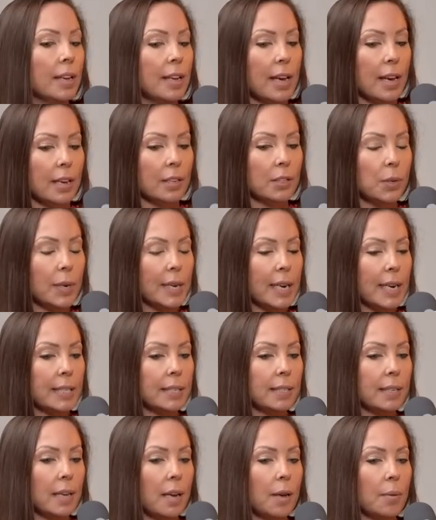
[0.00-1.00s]
Yeah, so I
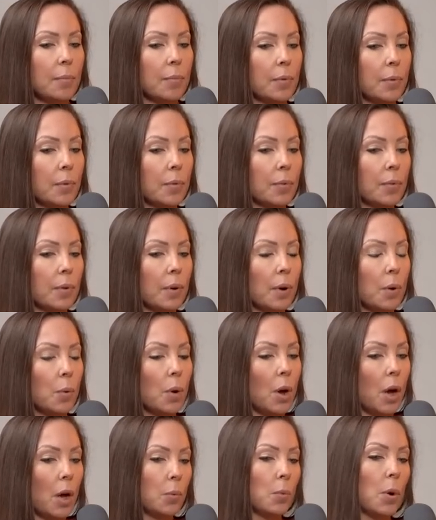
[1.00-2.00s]
guess
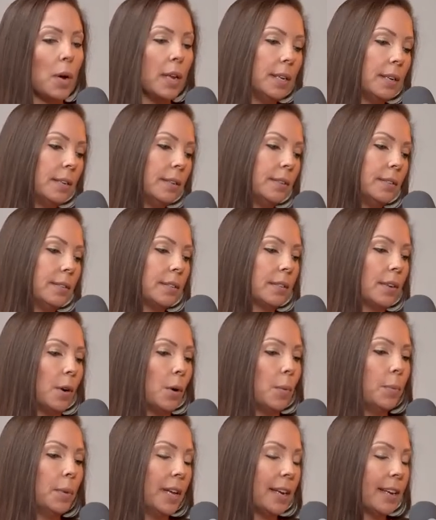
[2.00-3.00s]
on one
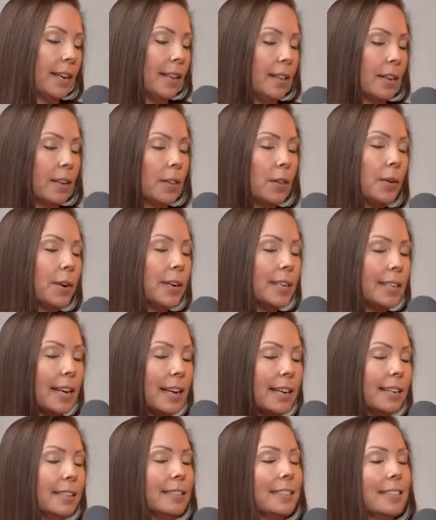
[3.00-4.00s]
scope, like in the glory
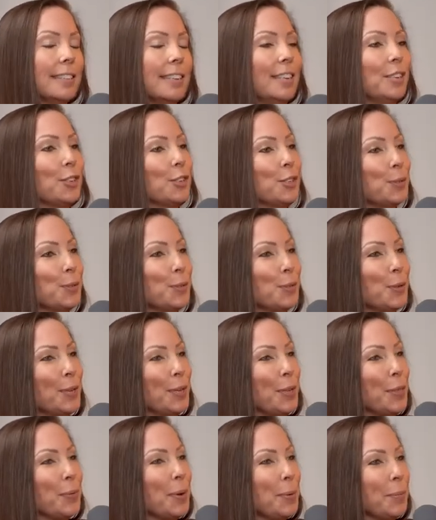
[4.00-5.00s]
days, interest was
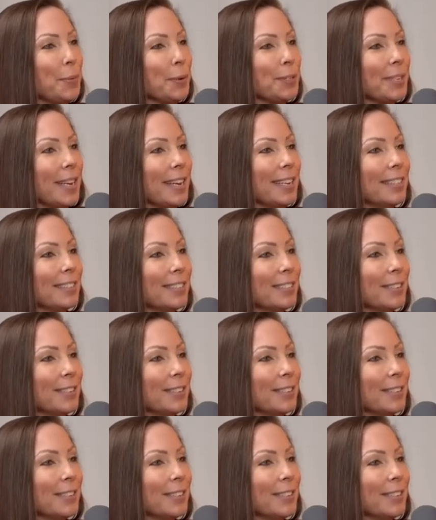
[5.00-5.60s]
only 3%.